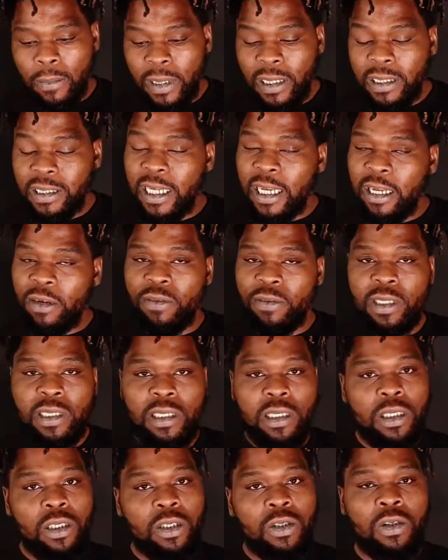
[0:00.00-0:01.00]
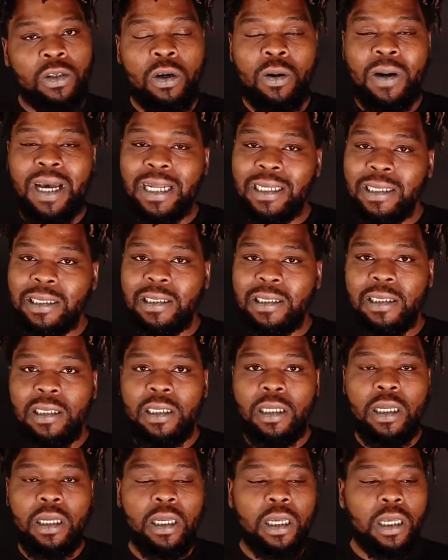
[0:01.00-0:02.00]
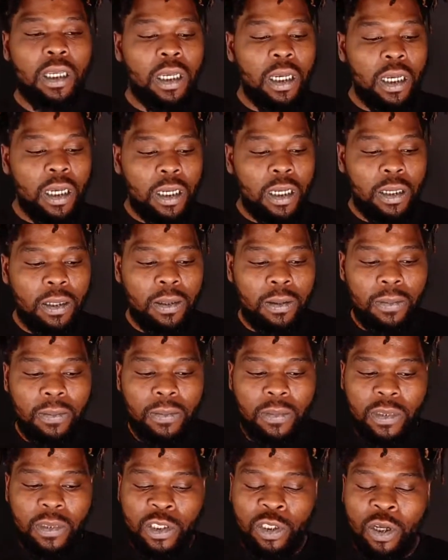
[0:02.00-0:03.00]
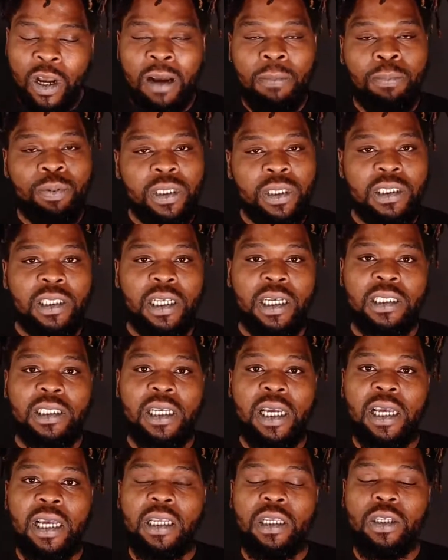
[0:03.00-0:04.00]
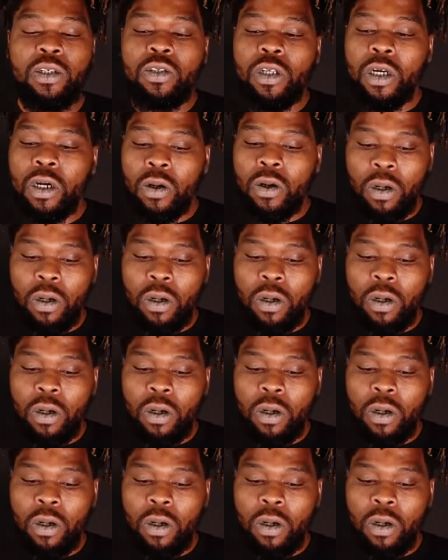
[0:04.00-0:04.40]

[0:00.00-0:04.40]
integrity, you know, honesty. So I appreciate that. You